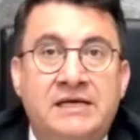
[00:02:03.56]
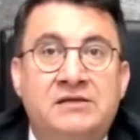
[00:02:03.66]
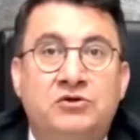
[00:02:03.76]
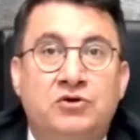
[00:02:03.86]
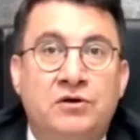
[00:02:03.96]

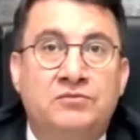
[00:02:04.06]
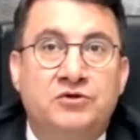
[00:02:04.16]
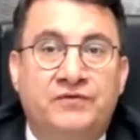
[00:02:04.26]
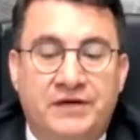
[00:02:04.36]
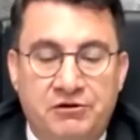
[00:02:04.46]
in
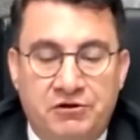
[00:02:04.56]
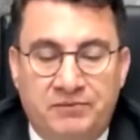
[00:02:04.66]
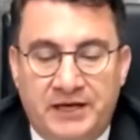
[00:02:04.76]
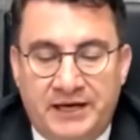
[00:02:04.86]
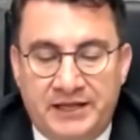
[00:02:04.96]
terms of
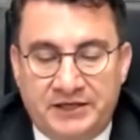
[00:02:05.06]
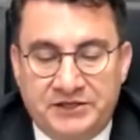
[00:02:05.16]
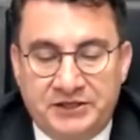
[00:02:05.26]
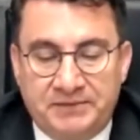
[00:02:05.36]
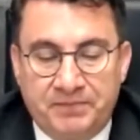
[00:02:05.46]
renewable
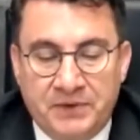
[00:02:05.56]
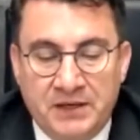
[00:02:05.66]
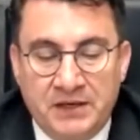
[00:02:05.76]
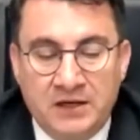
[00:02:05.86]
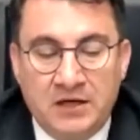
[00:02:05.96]
energy.
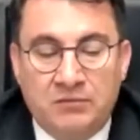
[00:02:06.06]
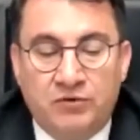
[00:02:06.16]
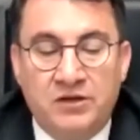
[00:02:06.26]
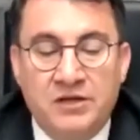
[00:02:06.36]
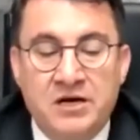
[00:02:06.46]

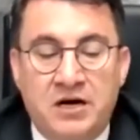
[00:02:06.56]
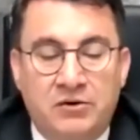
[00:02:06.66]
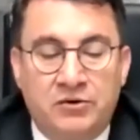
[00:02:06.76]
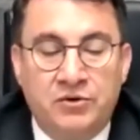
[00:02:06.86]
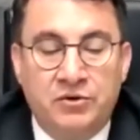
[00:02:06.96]
Building
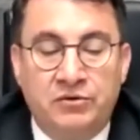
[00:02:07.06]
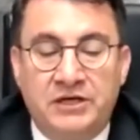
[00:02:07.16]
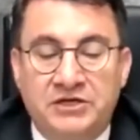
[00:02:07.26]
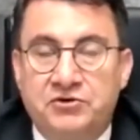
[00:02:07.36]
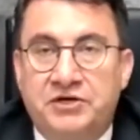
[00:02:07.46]
our
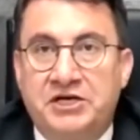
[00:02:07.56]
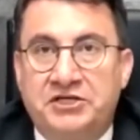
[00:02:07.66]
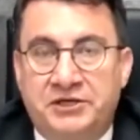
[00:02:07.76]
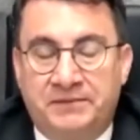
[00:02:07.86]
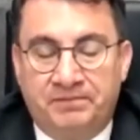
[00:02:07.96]
whole
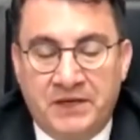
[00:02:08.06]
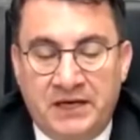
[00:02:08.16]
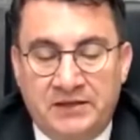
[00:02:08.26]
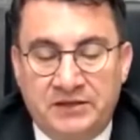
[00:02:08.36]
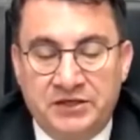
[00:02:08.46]
education
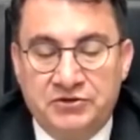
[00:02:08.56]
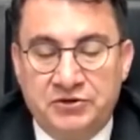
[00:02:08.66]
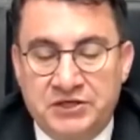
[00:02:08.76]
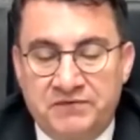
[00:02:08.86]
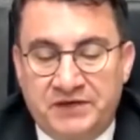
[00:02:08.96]
and
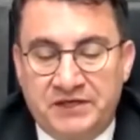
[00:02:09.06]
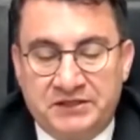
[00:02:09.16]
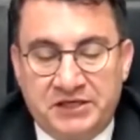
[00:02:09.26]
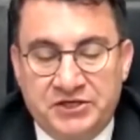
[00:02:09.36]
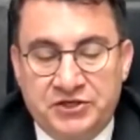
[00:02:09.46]
research
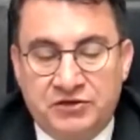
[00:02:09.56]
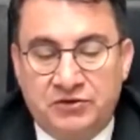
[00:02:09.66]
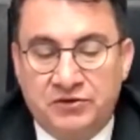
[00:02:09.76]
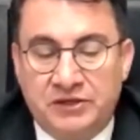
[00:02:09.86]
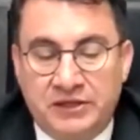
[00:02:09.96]
infrastructure
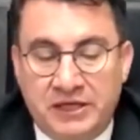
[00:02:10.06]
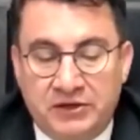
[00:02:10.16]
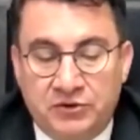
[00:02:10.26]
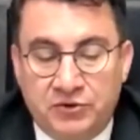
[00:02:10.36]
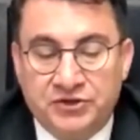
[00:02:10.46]
on
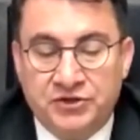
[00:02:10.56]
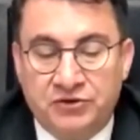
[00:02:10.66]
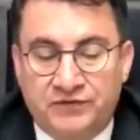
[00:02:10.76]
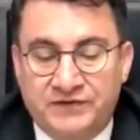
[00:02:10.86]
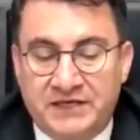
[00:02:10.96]
the
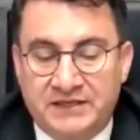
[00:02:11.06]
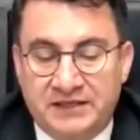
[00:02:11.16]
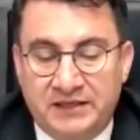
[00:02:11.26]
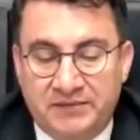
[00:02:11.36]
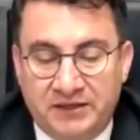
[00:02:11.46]
notion of
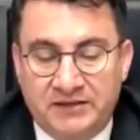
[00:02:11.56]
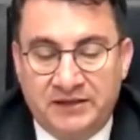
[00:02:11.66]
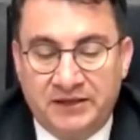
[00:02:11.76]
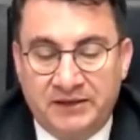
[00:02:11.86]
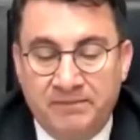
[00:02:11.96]

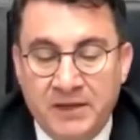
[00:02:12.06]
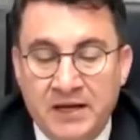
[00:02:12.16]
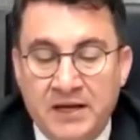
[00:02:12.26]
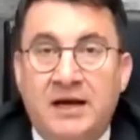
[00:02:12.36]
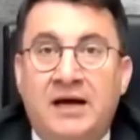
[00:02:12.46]
sustainability
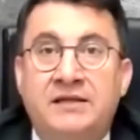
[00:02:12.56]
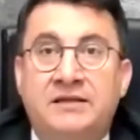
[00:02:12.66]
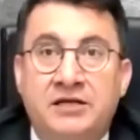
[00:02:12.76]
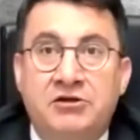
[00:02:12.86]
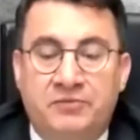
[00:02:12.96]

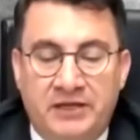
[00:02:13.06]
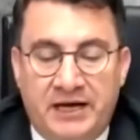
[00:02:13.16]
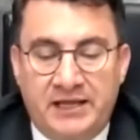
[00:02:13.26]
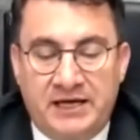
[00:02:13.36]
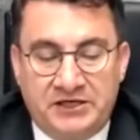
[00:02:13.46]
and renewable
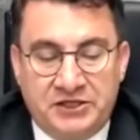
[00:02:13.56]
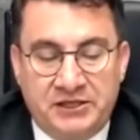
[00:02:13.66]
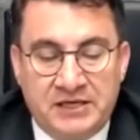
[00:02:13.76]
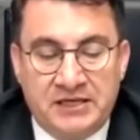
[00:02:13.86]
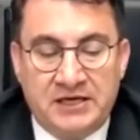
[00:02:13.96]

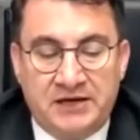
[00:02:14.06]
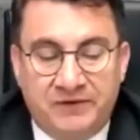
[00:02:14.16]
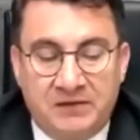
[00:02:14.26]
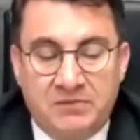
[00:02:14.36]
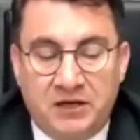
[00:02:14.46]
energy that
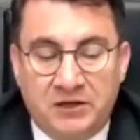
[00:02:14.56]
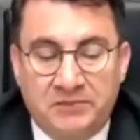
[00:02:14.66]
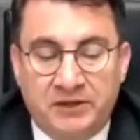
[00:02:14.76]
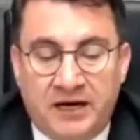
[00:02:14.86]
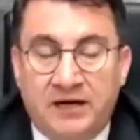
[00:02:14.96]
affect
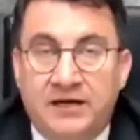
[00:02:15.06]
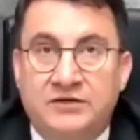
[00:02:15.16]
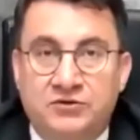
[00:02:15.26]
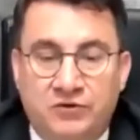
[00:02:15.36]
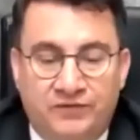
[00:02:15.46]
multiple
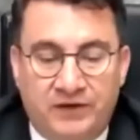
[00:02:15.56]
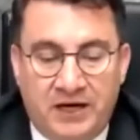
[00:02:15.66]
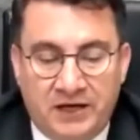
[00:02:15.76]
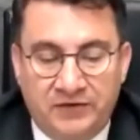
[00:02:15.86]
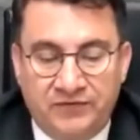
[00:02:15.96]
areas of
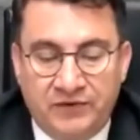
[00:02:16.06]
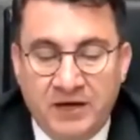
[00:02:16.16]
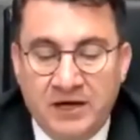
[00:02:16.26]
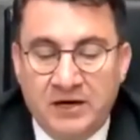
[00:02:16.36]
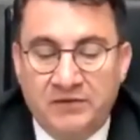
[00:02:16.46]
life,
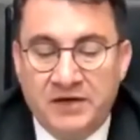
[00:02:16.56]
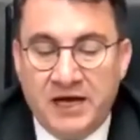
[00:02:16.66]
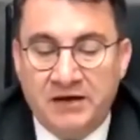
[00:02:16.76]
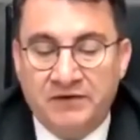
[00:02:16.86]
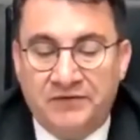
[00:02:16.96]
we
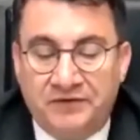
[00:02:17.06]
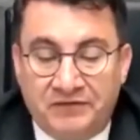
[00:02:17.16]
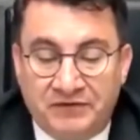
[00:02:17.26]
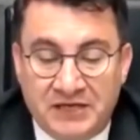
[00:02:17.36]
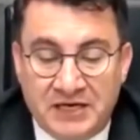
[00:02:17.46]
have a
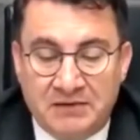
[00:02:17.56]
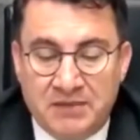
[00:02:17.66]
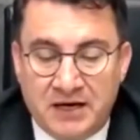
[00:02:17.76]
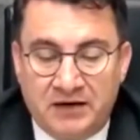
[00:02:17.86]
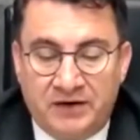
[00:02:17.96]
15
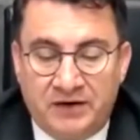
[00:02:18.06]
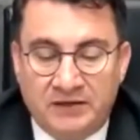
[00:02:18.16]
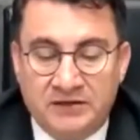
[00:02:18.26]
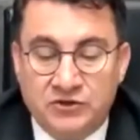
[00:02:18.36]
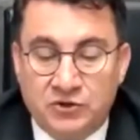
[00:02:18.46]

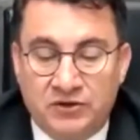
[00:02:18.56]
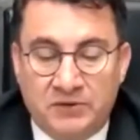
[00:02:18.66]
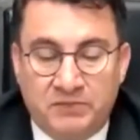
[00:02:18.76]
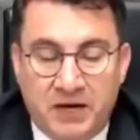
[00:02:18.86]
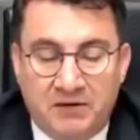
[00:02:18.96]
megawatt
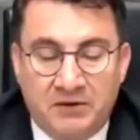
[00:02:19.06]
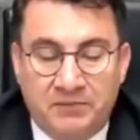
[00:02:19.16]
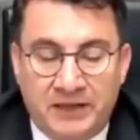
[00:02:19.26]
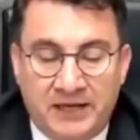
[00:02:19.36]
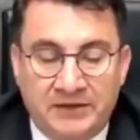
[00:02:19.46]
solar power
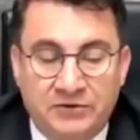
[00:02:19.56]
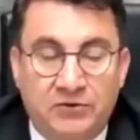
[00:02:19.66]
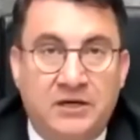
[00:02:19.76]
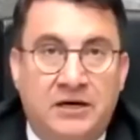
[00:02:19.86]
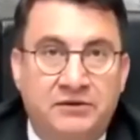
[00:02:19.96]
plant
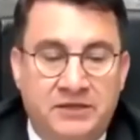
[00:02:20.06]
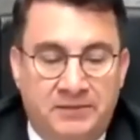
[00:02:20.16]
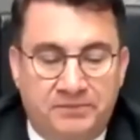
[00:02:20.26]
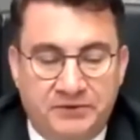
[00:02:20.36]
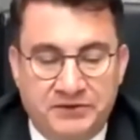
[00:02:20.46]
on our
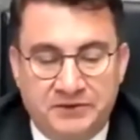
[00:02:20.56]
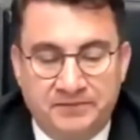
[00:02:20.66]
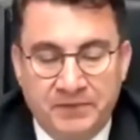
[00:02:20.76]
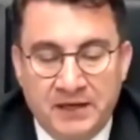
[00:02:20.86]
campus.